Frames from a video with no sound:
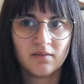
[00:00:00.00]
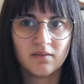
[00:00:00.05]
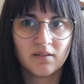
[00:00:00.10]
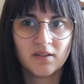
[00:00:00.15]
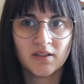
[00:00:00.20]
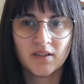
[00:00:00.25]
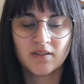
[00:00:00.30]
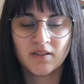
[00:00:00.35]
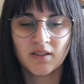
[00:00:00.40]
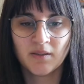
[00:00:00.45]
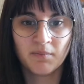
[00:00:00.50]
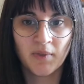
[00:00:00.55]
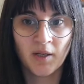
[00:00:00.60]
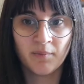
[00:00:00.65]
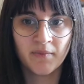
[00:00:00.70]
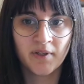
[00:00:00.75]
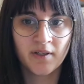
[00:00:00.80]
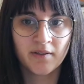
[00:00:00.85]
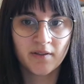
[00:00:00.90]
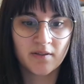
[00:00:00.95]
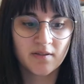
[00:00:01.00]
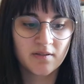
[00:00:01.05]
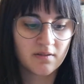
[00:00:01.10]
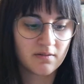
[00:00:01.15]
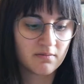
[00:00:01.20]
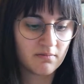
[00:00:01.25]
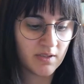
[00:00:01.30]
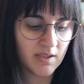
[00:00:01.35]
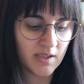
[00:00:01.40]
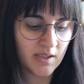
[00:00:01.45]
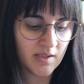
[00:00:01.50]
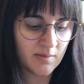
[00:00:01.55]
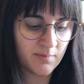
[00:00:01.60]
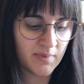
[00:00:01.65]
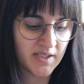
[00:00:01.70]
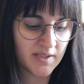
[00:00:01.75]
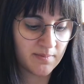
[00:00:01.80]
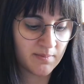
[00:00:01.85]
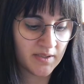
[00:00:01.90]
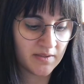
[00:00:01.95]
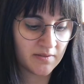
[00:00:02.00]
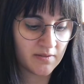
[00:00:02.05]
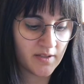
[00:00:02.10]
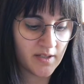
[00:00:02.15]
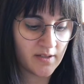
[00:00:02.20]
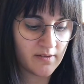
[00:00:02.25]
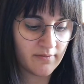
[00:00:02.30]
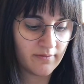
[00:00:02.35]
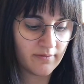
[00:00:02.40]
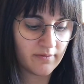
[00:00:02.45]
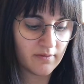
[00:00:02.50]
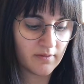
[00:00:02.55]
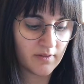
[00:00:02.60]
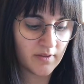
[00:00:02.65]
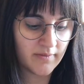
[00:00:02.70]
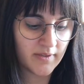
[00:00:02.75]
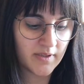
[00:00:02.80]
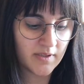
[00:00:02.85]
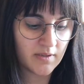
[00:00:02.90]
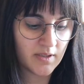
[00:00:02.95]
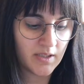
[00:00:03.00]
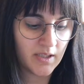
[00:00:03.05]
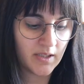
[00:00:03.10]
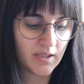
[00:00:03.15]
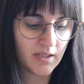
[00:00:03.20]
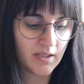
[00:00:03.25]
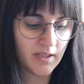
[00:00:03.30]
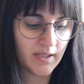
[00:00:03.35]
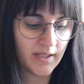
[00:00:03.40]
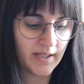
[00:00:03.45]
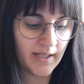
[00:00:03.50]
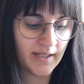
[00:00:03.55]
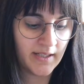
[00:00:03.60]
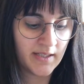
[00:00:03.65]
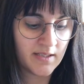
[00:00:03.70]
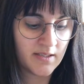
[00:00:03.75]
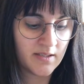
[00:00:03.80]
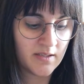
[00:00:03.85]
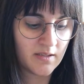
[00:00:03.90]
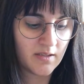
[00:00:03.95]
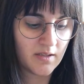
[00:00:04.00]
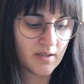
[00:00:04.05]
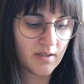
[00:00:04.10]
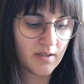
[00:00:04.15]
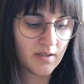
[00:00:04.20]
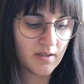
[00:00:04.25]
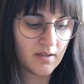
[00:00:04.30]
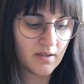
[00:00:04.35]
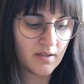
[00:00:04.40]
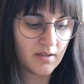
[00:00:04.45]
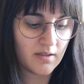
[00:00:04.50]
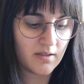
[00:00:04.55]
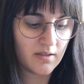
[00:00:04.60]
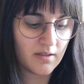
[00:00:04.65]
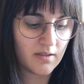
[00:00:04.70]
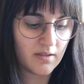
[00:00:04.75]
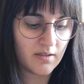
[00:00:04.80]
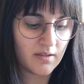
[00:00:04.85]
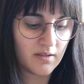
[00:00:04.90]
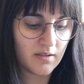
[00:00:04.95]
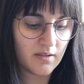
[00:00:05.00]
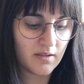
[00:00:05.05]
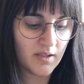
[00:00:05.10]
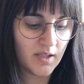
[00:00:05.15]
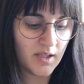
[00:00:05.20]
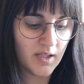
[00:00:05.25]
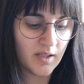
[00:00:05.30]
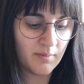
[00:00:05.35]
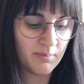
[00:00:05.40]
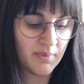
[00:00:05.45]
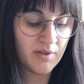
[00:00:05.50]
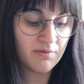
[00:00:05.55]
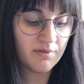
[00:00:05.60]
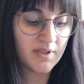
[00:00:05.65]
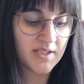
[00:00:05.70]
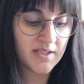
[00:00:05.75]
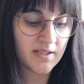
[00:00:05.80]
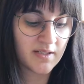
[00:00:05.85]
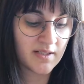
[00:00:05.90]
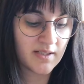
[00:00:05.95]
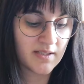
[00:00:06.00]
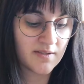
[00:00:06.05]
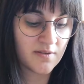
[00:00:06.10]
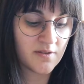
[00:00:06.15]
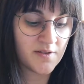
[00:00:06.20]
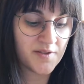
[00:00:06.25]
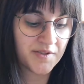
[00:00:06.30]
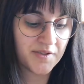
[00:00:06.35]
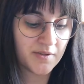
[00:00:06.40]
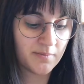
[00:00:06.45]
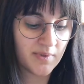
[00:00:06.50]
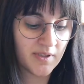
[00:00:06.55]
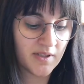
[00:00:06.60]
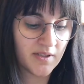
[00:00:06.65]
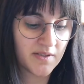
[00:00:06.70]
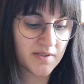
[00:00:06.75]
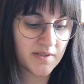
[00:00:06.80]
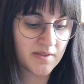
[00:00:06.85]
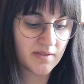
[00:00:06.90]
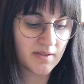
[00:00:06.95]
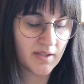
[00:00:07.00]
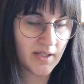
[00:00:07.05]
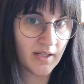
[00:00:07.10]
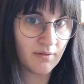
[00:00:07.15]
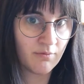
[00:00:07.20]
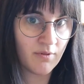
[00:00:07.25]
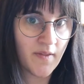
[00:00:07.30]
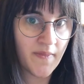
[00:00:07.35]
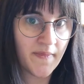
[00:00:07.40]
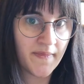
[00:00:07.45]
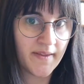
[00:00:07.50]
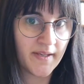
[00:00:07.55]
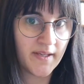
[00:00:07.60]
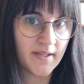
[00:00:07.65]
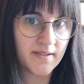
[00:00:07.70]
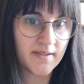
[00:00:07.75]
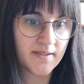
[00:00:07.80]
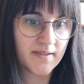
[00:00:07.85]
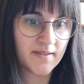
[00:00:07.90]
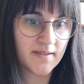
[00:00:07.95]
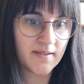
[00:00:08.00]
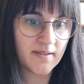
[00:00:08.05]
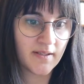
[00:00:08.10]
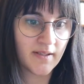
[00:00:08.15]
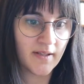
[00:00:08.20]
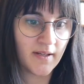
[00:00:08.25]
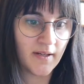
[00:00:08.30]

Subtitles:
Because I'm not like in the best mental health, obviously, and a big reason is also because I want this